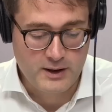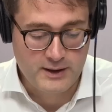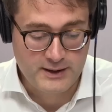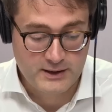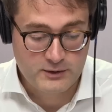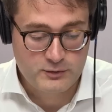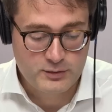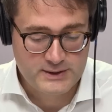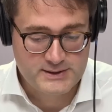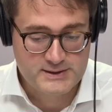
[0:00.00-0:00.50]
an
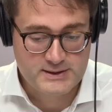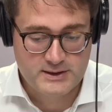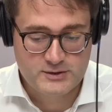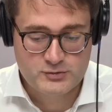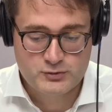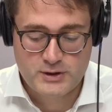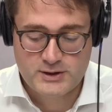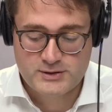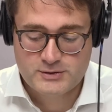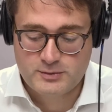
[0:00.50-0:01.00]
increase in
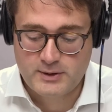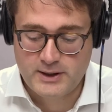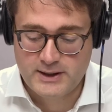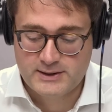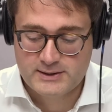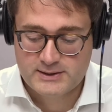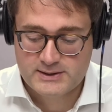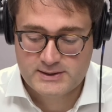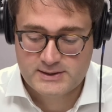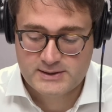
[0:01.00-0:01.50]
interest
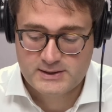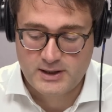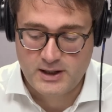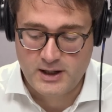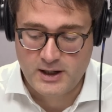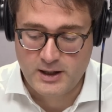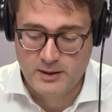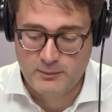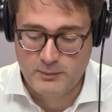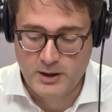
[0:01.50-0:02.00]
rates
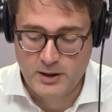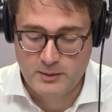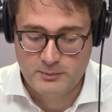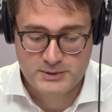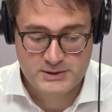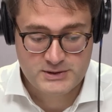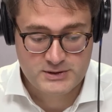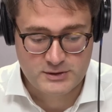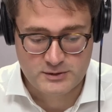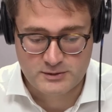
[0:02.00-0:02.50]

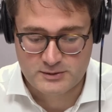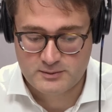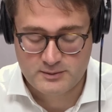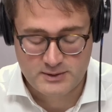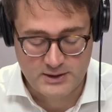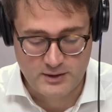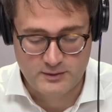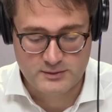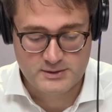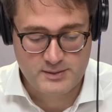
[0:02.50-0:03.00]
up to
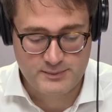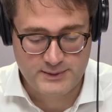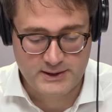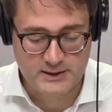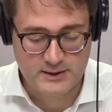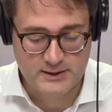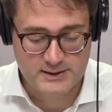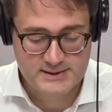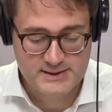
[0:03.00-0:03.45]
something like